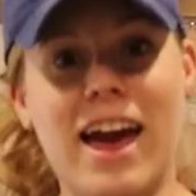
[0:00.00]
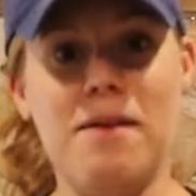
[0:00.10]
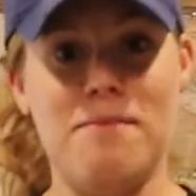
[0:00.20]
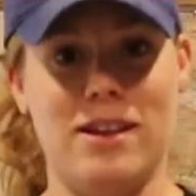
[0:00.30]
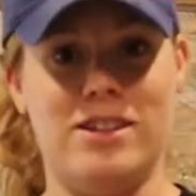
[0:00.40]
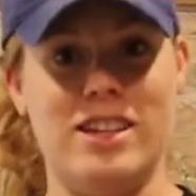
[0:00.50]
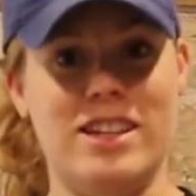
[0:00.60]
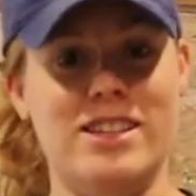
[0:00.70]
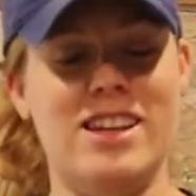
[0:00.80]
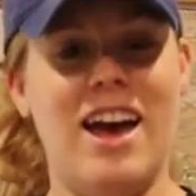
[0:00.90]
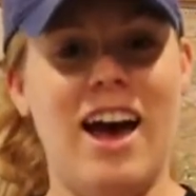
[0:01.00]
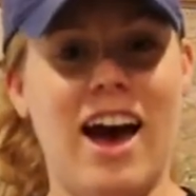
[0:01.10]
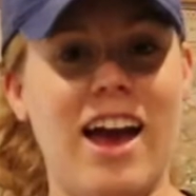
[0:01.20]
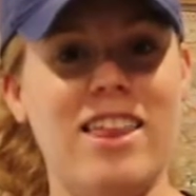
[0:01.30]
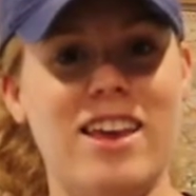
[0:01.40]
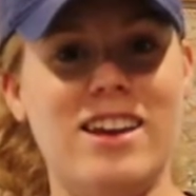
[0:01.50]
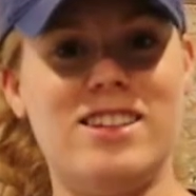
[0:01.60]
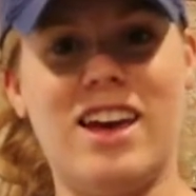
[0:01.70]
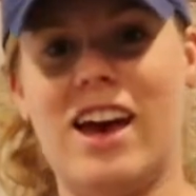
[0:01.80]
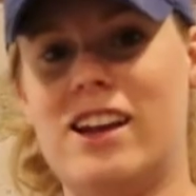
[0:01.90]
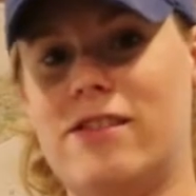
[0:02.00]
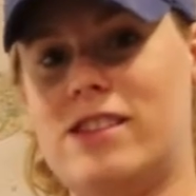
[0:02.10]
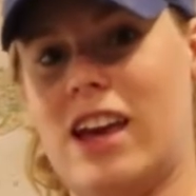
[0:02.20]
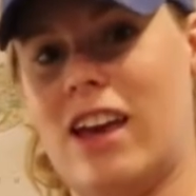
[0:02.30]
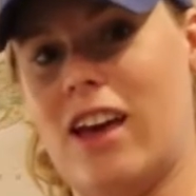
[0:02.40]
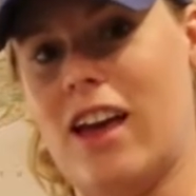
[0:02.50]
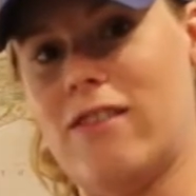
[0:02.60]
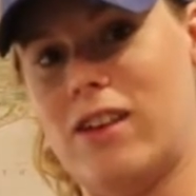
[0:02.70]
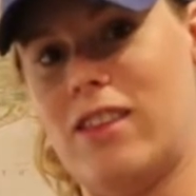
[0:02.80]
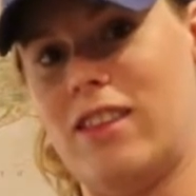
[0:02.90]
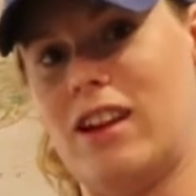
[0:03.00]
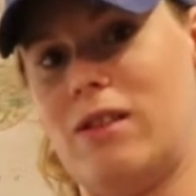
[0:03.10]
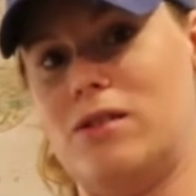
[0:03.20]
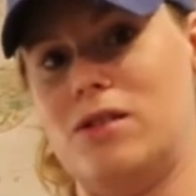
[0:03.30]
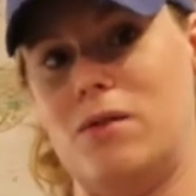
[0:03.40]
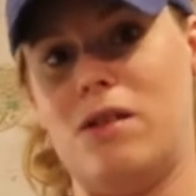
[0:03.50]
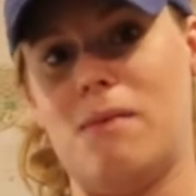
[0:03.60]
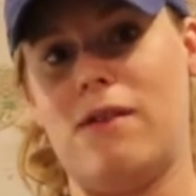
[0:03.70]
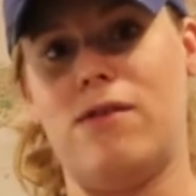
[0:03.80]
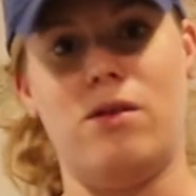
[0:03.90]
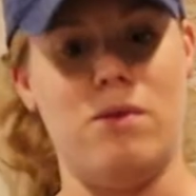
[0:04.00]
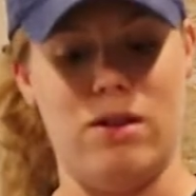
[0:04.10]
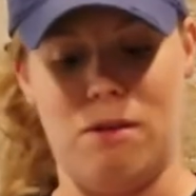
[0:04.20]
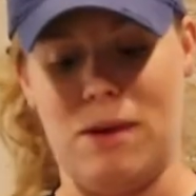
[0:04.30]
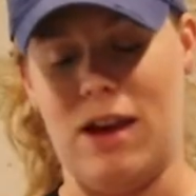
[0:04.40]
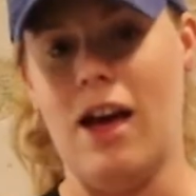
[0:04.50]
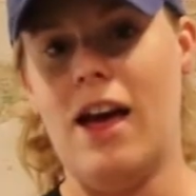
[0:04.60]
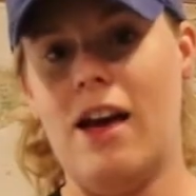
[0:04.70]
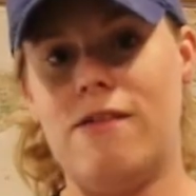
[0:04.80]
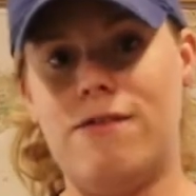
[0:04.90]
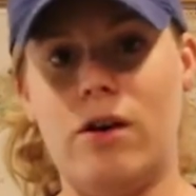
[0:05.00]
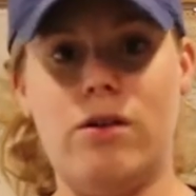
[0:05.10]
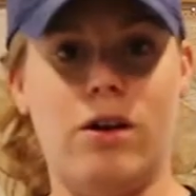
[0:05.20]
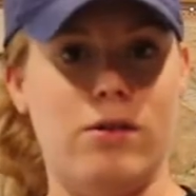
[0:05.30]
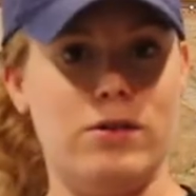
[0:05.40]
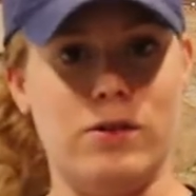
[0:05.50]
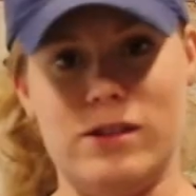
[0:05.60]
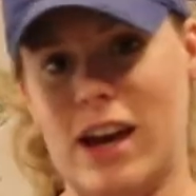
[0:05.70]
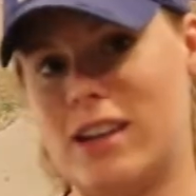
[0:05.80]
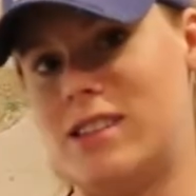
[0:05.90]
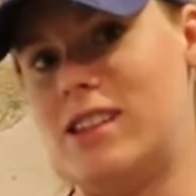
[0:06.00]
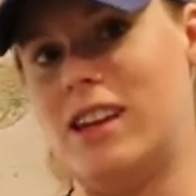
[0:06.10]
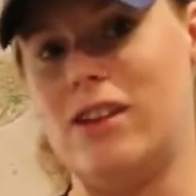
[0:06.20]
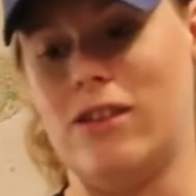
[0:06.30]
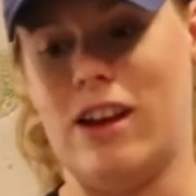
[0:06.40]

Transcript: I mentioned, I like to kind of take everything that I would do with my phone, whether it be photos or texting or